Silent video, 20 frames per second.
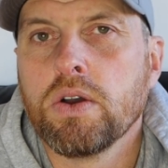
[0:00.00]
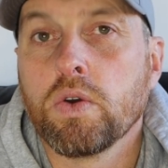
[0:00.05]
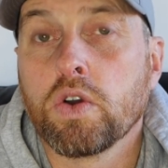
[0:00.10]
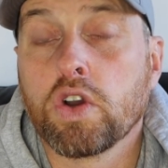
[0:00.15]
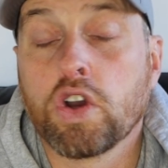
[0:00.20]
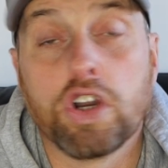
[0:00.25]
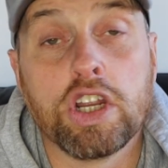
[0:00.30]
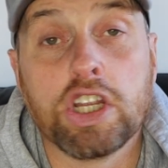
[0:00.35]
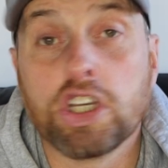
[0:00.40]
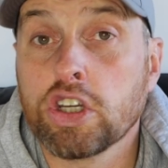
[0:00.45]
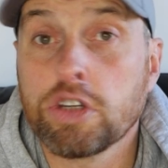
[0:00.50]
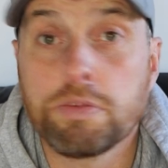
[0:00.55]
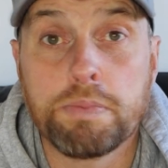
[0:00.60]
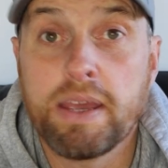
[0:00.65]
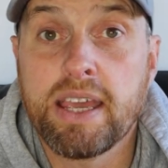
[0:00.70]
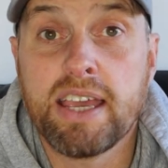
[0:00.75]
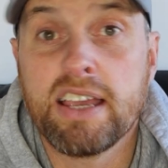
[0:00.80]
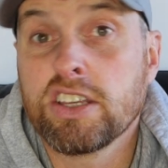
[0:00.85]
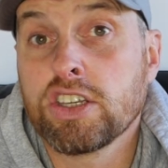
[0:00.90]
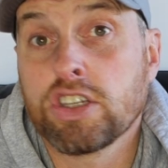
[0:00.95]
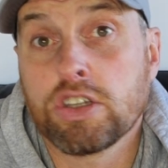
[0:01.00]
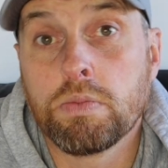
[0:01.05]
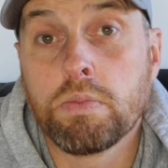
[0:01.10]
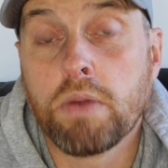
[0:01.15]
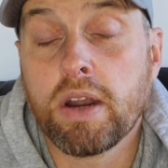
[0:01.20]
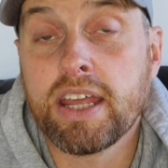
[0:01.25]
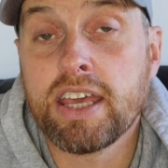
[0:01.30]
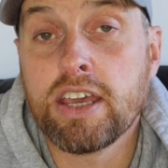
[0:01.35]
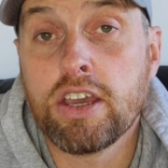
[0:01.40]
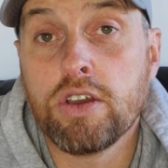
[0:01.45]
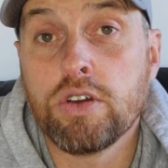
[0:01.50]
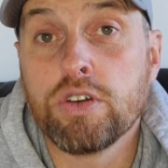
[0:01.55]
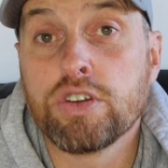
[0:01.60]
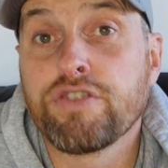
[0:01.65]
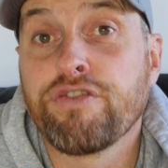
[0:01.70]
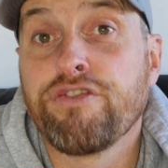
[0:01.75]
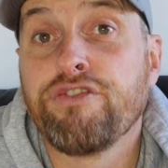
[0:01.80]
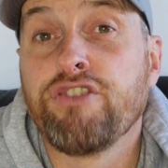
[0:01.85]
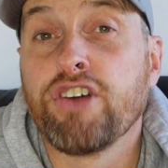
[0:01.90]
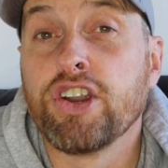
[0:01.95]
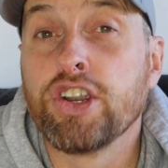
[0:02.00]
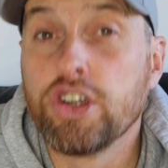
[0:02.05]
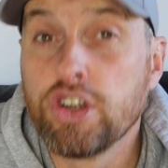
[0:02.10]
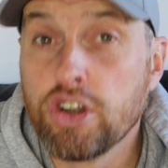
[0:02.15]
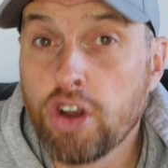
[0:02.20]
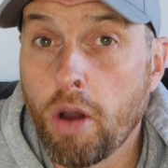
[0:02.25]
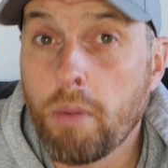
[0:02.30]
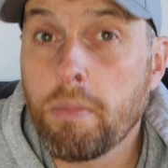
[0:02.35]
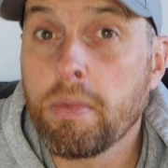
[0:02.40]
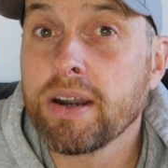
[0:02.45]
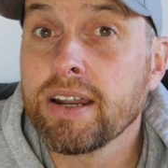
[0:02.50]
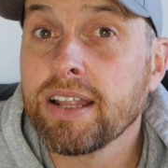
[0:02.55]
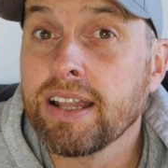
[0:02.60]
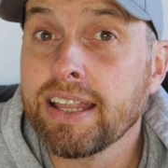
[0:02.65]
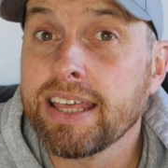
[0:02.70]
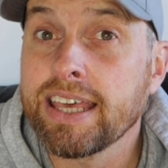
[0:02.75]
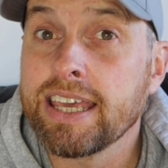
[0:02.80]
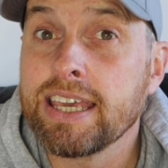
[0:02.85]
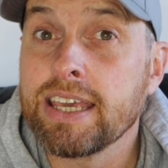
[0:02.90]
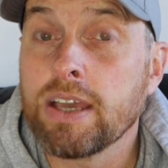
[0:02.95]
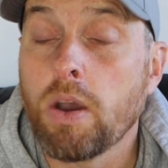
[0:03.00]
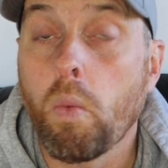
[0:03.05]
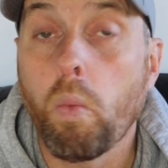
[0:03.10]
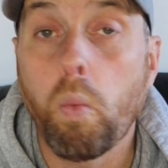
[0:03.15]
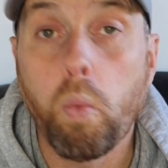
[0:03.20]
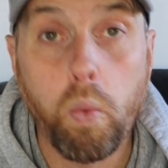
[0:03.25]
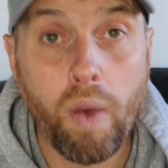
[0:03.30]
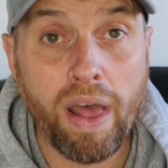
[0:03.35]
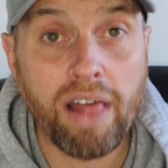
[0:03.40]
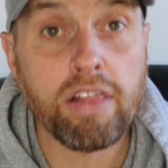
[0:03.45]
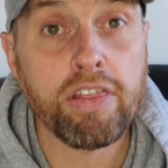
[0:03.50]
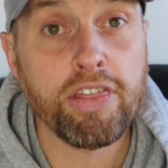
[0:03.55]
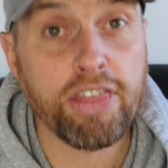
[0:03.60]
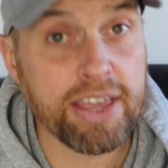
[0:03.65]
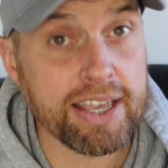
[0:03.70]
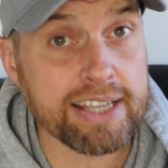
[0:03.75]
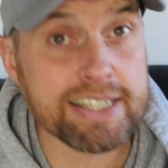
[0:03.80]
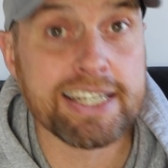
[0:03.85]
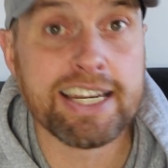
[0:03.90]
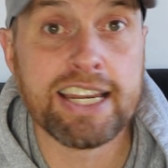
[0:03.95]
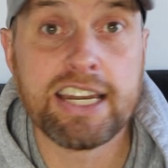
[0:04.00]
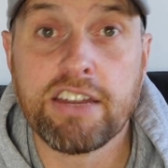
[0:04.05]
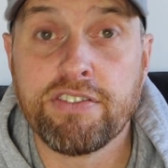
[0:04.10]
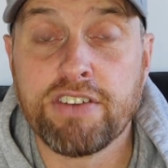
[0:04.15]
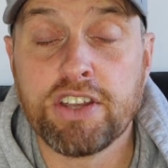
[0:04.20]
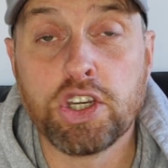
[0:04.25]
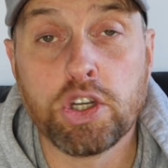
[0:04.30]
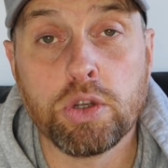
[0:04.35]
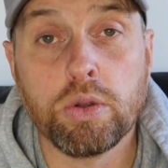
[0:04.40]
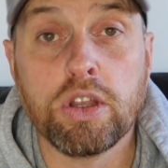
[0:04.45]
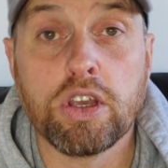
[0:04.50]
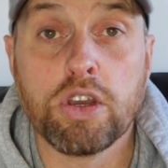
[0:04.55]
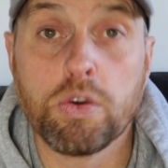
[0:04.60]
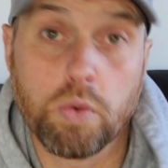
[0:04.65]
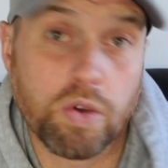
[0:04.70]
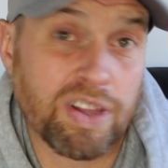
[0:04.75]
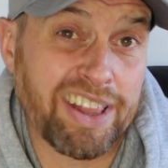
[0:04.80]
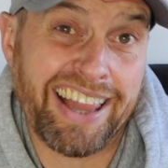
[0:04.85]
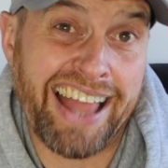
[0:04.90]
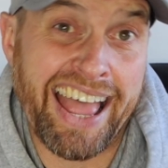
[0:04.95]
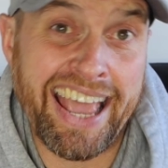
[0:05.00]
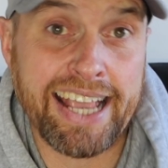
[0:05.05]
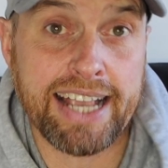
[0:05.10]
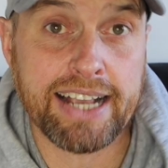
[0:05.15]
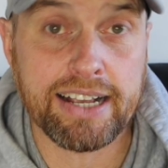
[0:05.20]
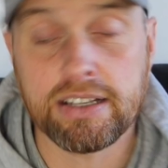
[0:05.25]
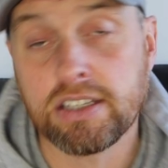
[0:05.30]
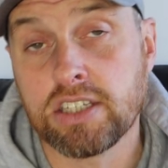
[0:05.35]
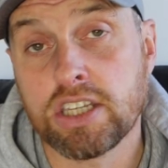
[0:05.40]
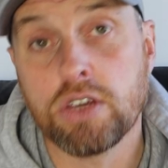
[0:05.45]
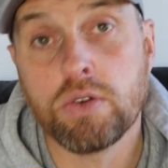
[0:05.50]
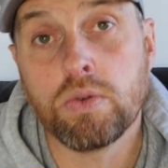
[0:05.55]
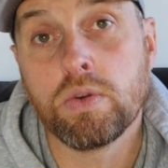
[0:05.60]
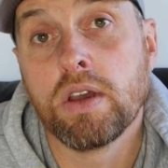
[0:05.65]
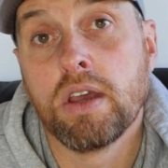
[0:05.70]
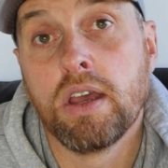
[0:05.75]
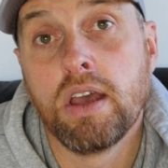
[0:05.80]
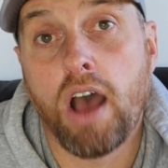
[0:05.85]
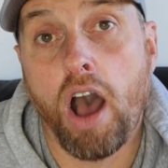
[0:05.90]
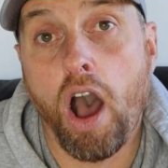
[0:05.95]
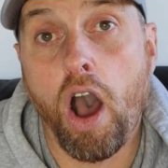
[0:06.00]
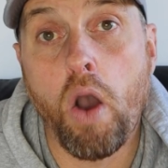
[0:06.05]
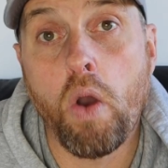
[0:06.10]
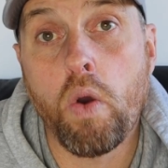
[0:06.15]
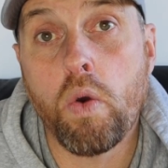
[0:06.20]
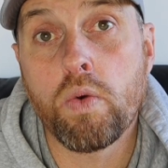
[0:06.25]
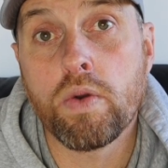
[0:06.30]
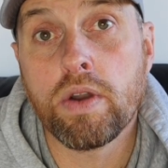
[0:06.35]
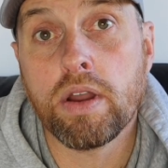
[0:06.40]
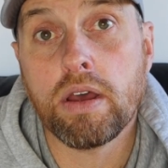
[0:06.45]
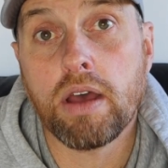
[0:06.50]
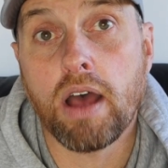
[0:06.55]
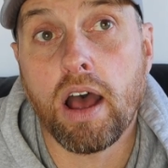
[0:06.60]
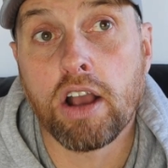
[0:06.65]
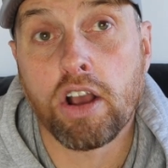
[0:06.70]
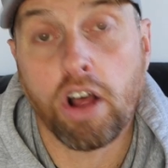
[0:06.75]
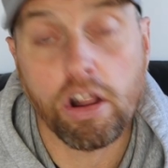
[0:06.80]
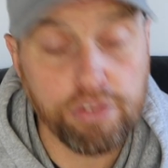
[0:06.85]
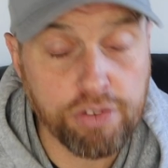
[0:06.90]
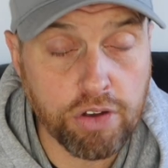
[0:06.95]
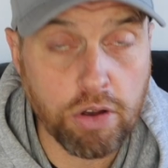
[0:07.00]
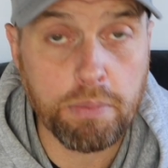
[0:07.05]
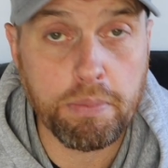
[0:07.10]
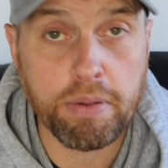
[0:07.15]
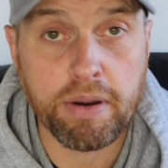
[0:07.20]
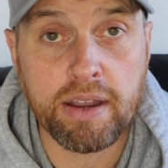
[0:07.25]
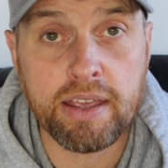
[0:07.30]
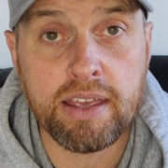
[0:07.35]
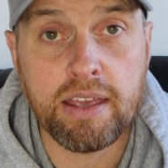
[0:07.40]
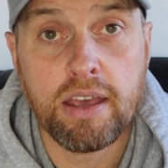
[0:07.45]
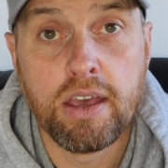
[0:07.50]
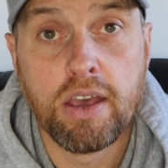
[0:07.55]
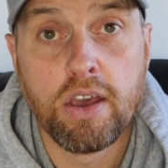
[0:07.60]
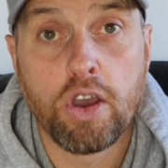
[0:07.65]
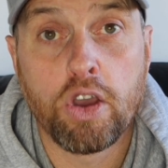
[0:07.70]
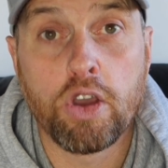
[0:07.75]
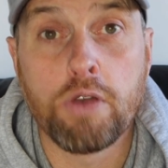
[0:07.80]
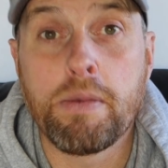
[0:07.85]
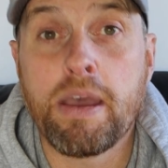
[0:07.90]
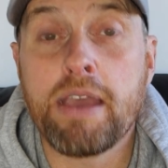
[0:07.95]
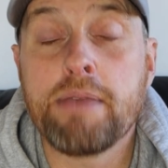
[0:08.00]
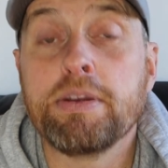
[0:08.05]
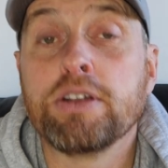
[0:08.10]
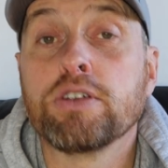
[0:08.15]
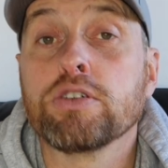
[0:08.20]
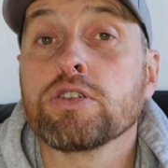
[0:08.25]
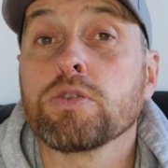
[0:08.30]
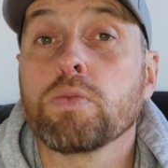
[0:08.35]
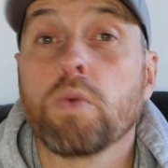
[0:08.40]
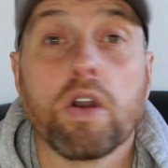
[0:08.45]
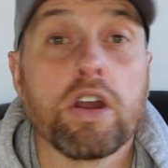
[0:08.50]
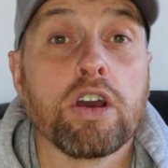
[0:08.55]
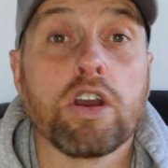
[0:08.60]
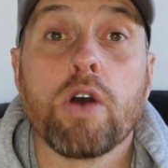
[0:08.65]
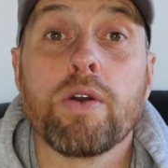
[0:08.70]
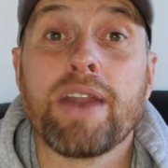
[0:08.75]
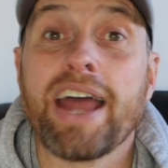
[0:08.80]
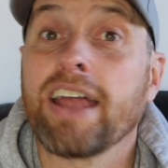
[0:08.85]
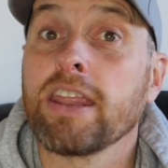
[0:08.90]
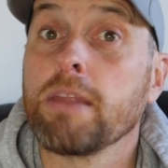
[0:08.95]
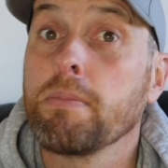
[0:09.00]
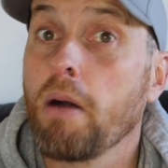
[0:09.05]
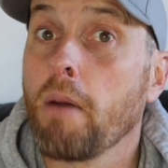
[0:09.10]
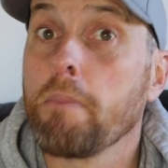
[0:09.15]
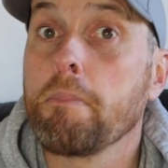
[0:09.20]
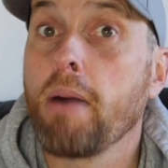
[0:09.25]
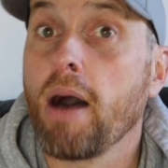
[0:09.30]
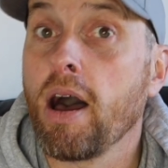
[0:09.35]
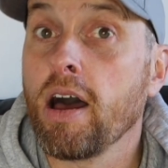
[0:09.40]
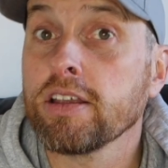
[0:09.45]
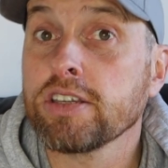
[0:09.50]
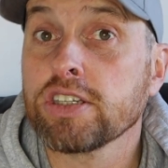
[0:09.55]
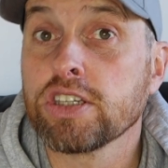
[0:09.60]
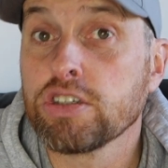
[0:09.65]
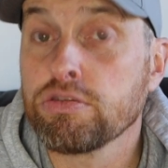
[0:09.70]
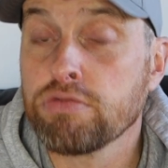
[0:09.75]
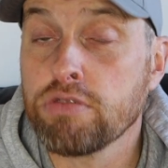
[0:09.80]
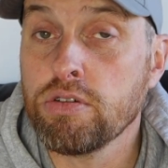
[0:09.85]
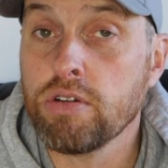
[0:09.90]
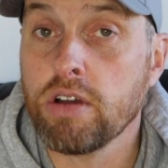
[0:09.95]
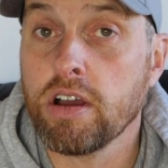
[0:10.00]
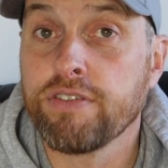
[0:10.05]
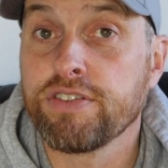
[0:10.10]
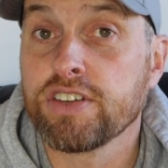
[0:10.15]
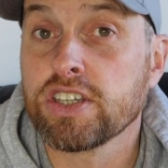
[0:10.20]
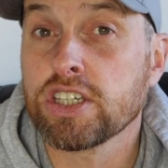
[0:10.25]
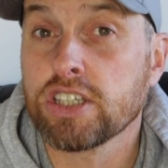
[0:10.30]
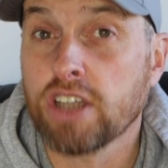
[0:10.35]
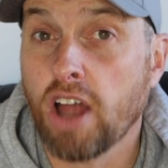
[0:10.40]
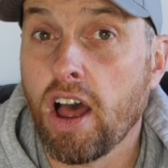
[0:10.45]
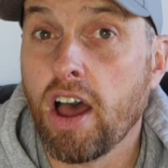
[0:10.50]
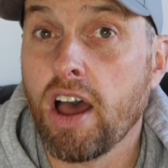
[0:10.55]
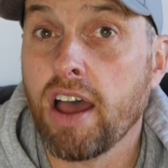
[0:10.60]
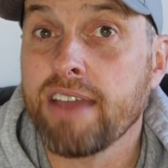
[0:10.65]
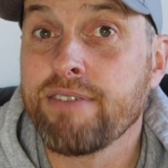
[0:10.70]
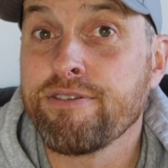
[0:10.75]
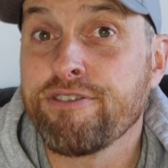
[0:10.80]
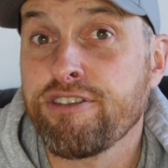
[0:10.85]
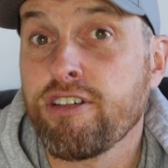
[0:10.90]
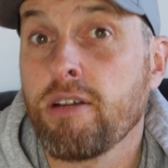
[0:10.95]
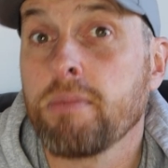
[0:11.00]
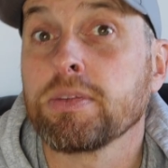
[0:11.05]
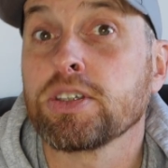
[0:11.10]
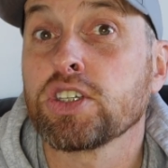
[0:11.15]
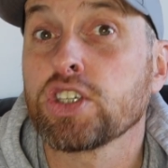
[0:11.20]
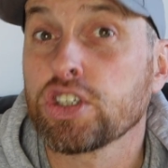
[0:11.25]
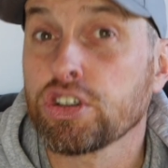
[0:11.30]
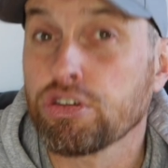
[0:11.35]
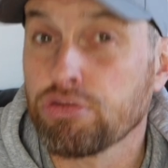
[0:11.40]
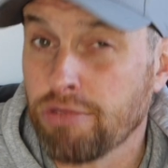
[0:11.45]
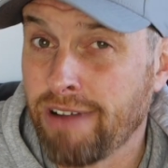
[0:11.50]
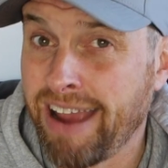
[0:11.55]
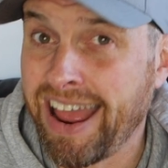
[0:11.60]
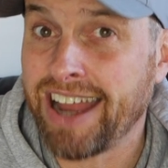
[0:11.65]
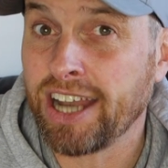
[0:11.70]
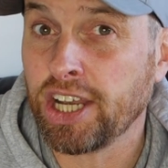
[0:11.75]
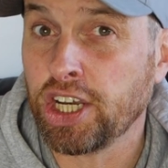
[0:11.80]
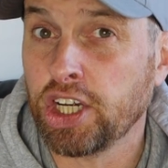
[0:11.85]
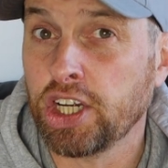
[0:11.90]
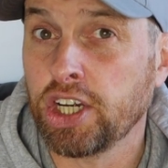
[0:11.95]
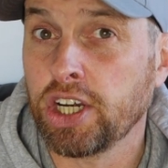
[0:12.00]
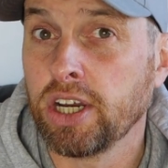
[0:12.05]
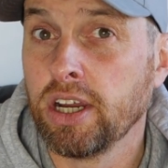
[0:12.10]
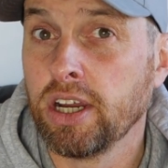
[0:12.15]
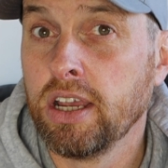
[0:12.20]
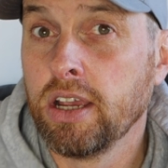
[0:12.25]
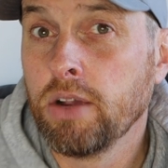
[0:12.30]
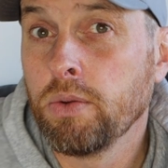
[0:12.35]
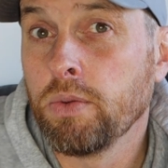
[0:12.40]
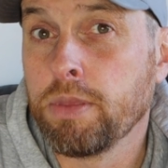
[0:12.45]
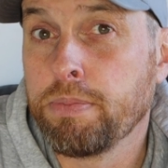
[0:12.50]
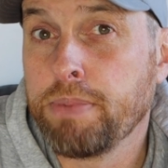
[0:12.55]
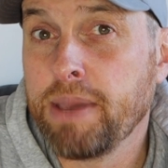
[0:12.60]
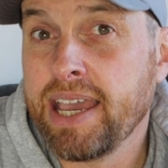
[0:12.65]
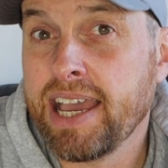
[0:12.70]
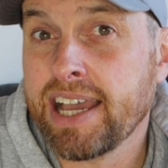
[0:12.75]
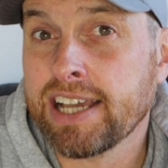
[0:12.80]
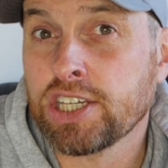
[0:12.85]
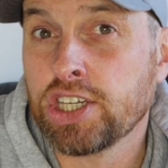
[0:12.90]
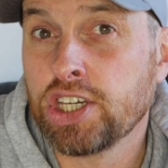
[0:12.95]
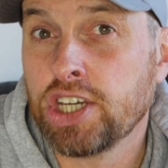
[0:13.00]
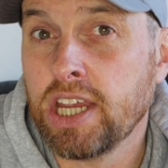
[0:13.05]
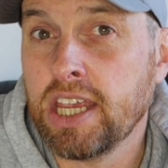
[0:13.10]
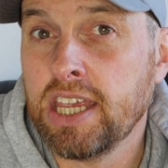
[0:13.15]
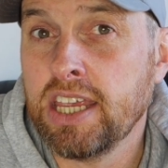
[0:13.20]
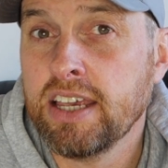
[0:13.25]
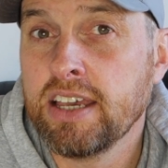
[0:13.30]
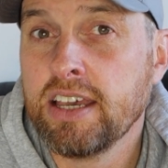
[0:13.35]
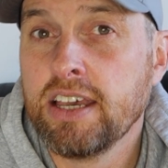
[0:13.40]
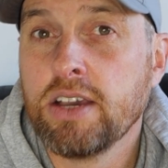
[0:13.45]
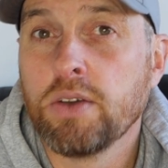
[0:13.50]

Could it just be somebody who's phenomenally wealthy as an individual who would like to own a golf company, who maybe doesn't want to go down the Bob Parsons route of starting from scratch with PXG?